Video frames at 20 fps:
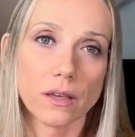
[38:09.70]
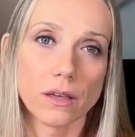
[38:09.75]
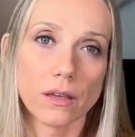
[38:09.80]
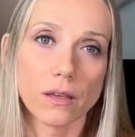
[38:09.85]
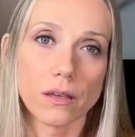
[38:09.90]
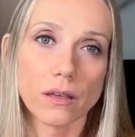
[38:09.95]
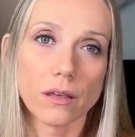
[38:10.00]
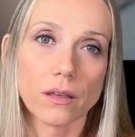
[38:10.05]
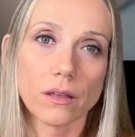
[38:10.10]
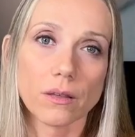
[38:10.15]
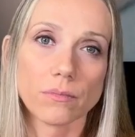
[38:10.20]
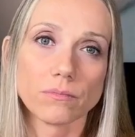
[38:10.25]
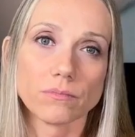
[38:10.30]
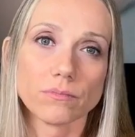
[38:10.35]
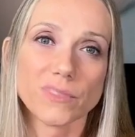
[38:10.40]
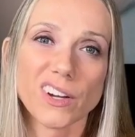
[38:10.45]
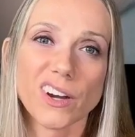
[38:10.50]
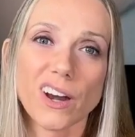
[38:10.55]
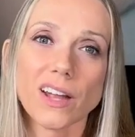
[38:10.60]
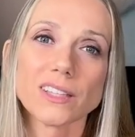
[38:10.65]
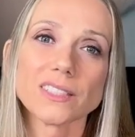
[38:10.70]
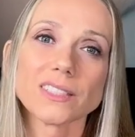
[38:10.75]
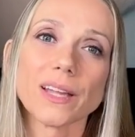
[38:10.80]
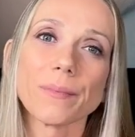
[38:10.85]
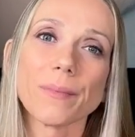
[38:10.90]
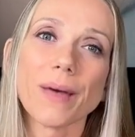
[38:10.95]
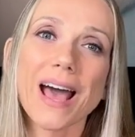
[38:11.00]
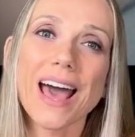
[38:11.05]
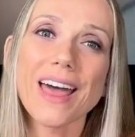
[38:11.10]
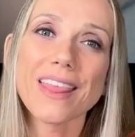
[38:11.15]
There are some
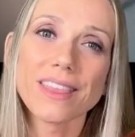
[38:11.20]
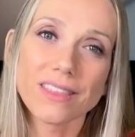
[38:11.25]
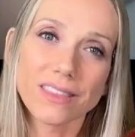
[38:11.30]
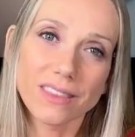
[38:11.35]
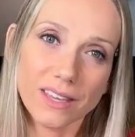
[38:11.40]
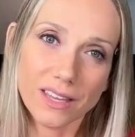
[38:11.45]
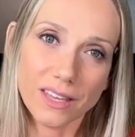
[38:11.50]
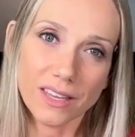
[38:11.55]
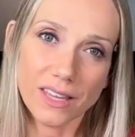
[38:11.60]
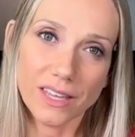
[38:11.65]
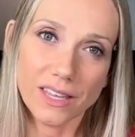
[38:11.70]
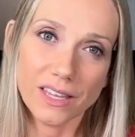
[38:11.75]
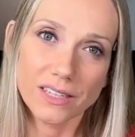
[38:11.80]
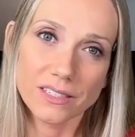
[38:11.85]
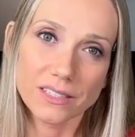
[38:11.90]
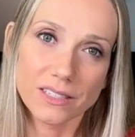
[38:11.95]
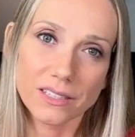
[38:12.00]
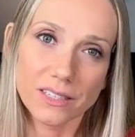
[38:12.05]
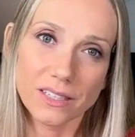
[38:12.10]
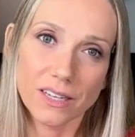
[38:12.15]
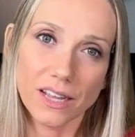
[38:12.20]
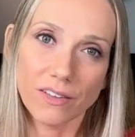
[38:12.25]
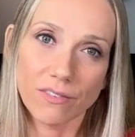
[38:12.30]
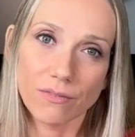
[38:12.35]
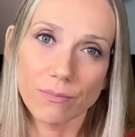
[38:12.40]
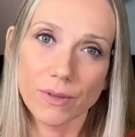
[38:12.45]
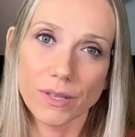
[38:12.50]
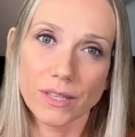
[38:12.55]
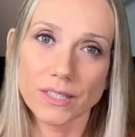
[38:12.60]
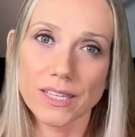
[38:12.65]
other techniques that have
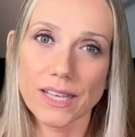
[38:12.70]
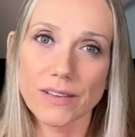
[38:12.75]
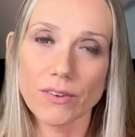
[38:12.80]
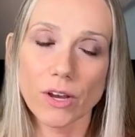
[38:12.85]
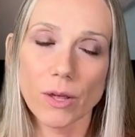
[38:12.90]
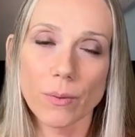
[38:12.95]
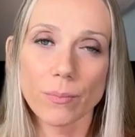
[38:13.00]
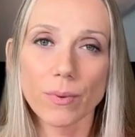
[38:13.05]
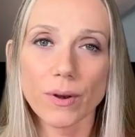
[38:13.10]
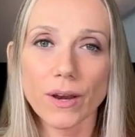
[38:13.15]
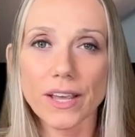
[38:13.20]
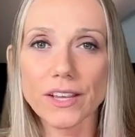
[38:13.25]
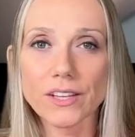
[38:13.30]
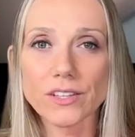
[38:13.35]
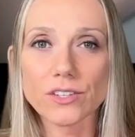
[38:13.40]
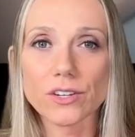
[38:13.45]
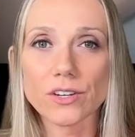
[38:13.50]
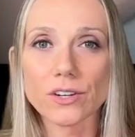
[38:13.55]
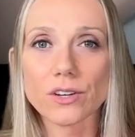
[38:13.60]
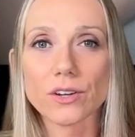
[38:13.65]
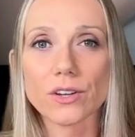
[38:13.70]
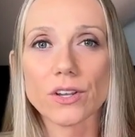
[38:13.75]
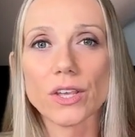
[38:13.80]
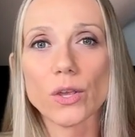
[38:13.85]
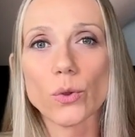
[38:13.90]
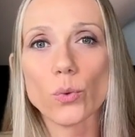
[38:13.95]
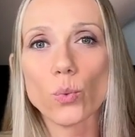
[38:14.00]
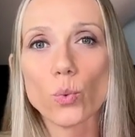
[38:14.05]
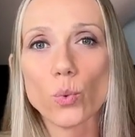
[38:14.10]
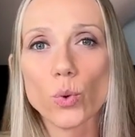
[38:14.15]
been developed later
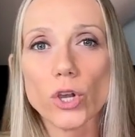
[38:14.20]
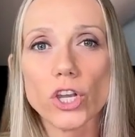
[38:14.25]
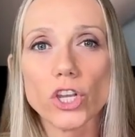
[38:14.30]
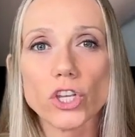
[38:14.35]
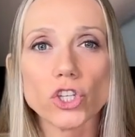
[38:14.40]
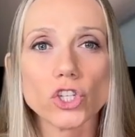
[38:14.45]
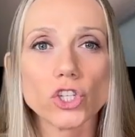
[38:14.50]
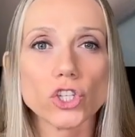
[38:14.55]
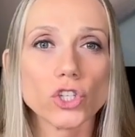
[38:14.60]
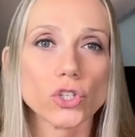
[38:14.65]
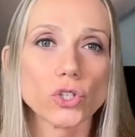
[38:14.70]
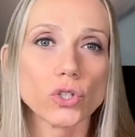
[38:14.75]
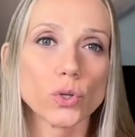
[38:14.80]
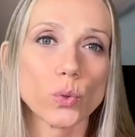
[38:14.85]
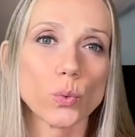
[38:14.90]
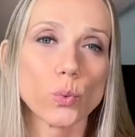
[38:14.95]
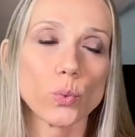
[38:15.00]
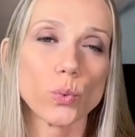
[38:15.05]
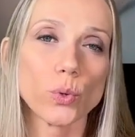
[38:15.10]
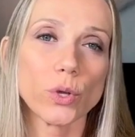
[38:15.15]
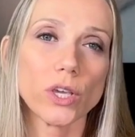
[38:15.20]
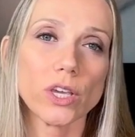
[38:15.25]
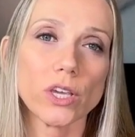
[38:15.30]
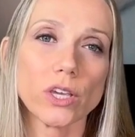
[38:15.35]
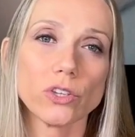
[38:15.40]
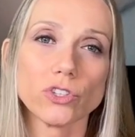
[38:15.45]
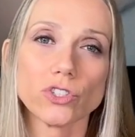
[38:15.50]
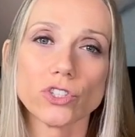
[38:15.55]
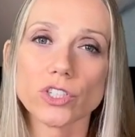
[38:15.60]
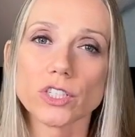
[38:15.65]
in which
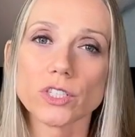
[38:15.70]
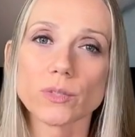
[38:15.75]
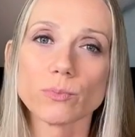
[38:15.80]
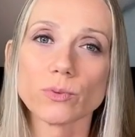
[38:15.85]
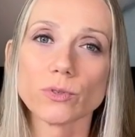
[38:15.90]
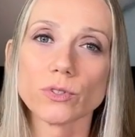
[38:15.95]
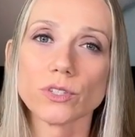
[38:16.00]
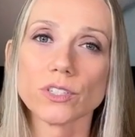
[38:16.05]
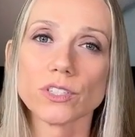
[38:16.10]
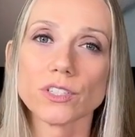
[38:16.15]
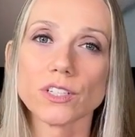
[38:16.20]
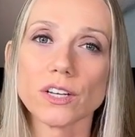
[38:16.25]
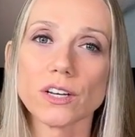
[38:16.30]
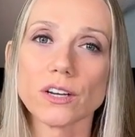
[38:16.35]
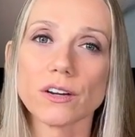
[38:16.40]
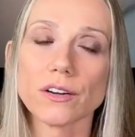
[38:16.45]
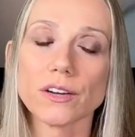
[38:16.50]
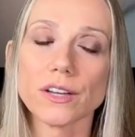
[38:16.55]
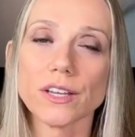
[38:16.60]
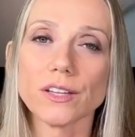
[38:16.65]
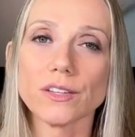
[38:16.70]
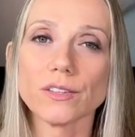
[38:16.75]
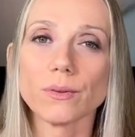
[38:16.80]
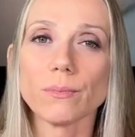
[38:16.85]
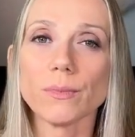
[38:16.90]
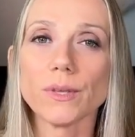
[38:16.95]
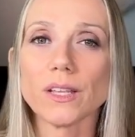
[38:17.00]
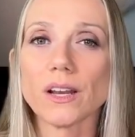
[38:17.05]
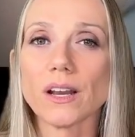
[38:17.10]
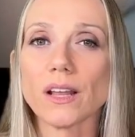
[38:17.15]
we just put the sealer in the
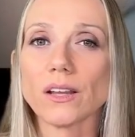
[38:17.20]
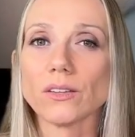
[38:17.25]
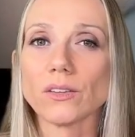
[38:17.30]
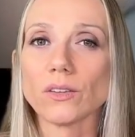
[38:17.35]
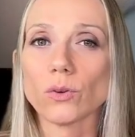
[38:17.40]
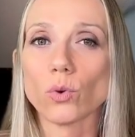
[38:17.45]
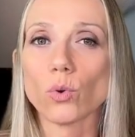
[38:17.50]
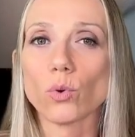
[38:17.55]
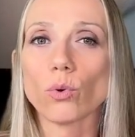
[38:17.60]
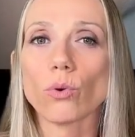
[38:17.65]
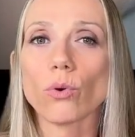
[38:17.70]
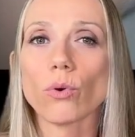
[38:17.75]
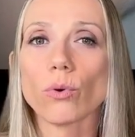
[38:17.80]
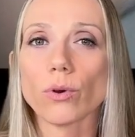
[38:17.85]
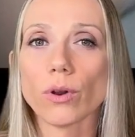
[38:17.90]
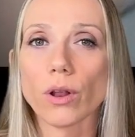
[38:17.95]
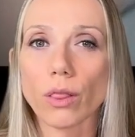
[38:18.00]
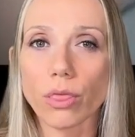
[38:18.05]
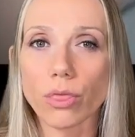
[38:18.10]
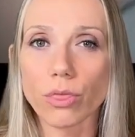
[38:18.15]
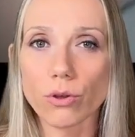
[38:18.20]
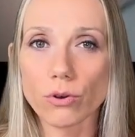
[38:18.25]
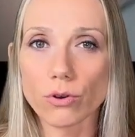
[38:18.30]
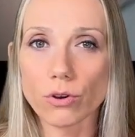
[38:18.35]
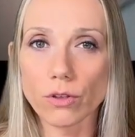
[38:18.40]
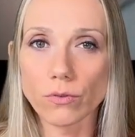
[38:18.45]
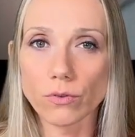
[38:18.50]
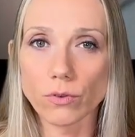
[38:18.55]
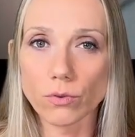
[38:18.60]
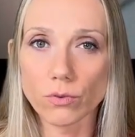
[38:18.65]
middle and the coronal third
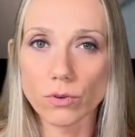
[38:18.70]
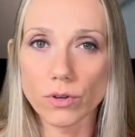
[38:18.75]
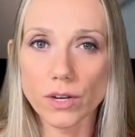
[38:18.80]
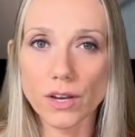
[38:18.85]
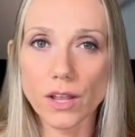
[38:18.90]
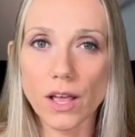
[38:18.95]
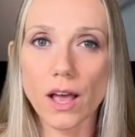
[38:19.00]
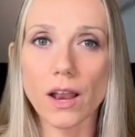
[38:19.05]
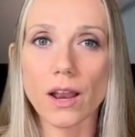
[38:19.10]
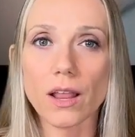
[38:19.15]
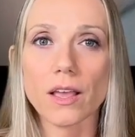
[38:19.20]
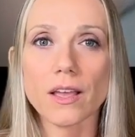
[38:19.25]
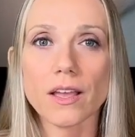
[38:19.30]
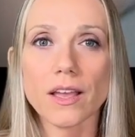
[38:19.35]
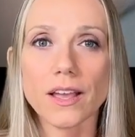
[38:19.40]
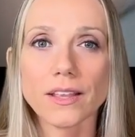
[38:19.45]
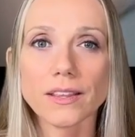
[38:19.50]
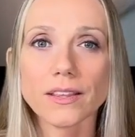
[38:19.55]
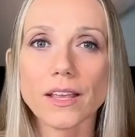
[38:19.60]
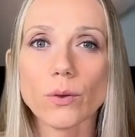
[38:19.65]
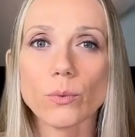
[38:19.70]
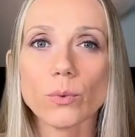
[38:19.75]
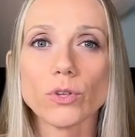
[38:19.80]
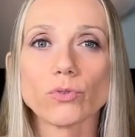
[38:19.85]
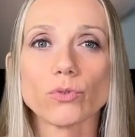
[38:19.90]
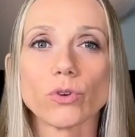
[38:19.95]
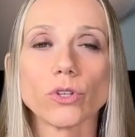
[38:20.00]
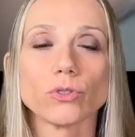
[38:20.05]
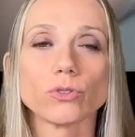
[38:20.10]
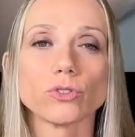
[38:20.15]
of the root canal, and then we
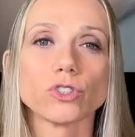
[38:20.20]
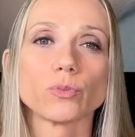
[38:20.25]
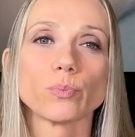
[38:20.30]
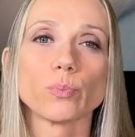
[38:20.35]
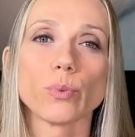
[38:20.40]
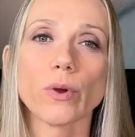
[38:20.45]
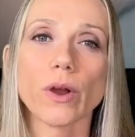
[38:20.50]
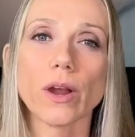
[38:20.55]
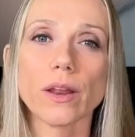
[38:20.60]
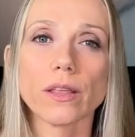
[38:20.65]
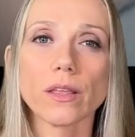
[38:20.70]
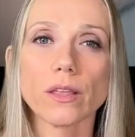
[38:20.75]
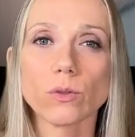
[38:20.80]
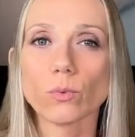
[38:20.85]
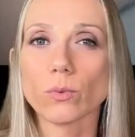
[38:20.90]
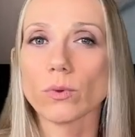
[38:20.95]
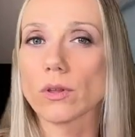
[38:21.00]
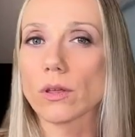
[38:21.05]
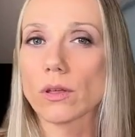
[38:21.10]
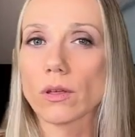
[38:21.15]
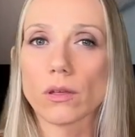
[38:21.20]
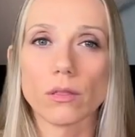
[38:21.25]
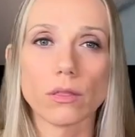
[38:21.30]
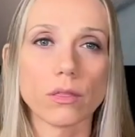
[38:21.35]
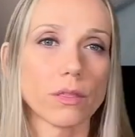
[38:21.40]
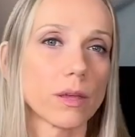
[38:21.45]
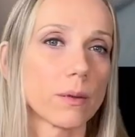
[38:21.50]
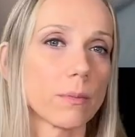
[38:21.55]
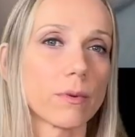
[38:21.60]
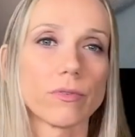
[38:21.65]
try to spread it with a
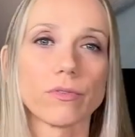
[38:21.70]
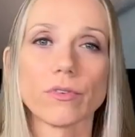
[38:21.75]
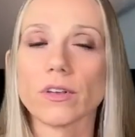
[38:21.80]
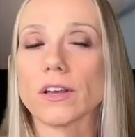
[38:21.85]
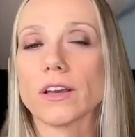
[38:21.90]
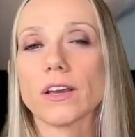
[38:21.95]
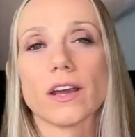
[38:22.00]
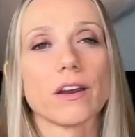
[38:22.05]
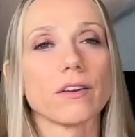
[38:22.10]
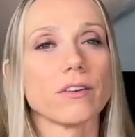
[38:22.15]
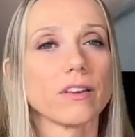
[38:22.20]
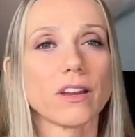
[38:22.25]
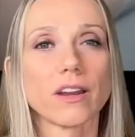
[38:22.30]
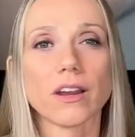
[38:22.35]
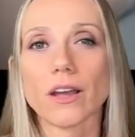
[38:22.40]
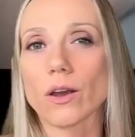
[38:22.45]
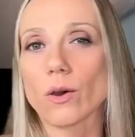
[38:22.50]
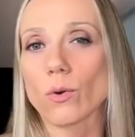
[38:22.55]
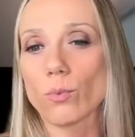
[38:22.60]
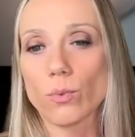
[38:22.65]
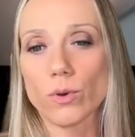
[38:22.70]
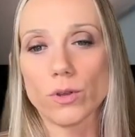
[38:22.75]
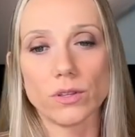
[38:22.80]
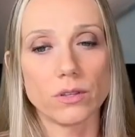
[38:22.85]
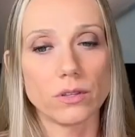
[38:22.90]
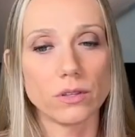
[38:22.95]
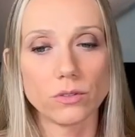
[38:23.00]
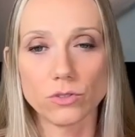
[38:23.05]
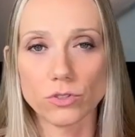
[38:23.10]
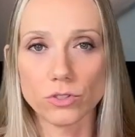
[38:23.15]
thermofill carrier,
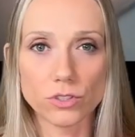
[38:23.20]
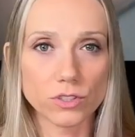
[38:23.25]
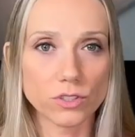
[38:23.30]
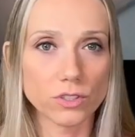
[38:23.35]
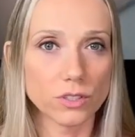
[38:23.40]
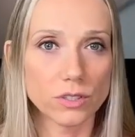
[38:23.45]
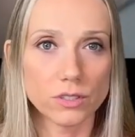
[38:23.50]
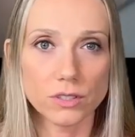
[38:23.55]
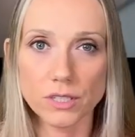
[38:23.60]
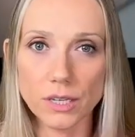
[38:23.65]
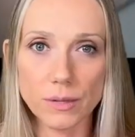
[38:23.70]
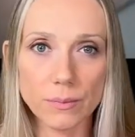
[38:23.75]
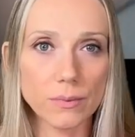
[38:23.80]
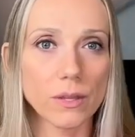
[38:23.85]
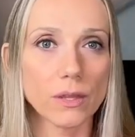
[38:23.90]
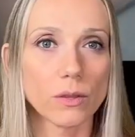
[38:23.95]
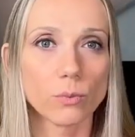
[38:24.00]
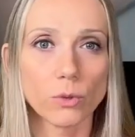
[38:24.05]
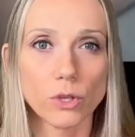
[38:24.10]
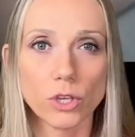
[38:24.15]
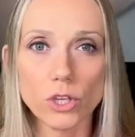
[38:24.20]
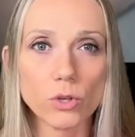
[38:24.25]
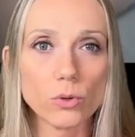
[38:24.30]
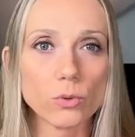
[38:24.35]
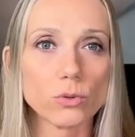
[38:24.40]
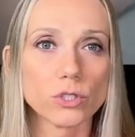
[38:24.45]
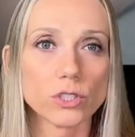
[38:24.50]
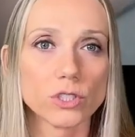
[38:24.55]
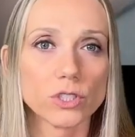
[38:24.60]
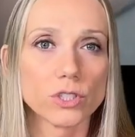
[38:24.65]
with just the tip that we
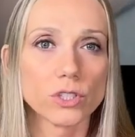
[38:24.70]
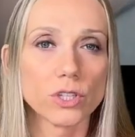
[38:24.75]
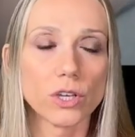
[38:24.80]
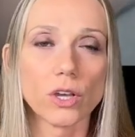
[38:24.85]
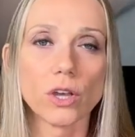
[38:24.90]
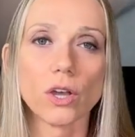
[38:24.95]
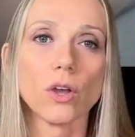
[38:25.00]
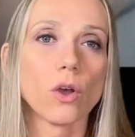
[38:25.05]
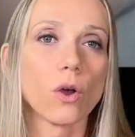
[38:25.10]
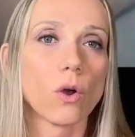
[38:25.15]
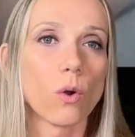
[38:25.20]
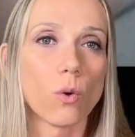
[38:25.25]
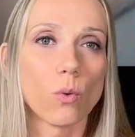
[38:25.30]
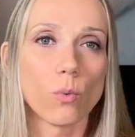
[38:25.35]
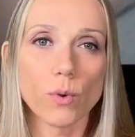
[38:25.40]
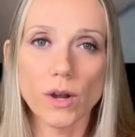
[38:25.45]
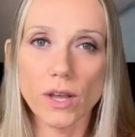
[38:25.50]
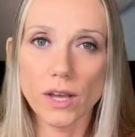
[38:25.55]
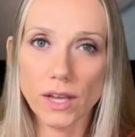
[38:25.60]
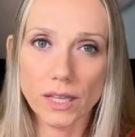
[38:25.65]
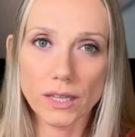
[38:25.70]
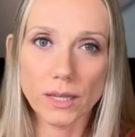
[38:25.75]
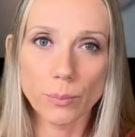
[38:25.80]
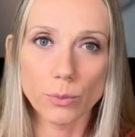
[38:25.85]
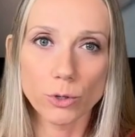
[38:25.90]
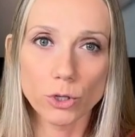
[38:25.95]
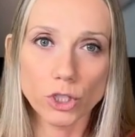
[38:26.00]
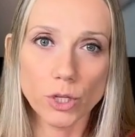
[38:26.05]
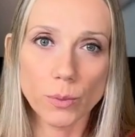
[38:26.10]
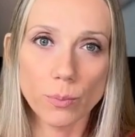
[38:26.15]
used, or with a gutta
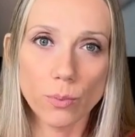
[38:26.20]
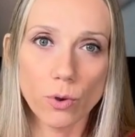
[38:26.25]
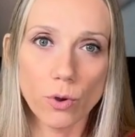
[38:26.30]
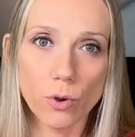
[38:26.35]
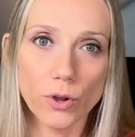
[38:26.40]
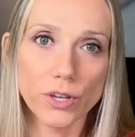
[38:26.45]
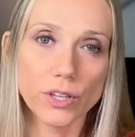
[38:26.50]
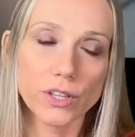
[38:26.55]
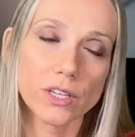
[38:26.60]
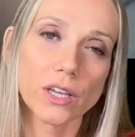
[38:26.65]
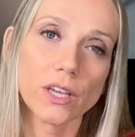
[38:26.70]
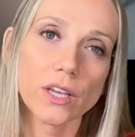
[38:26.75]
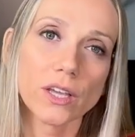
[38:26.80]
percha point,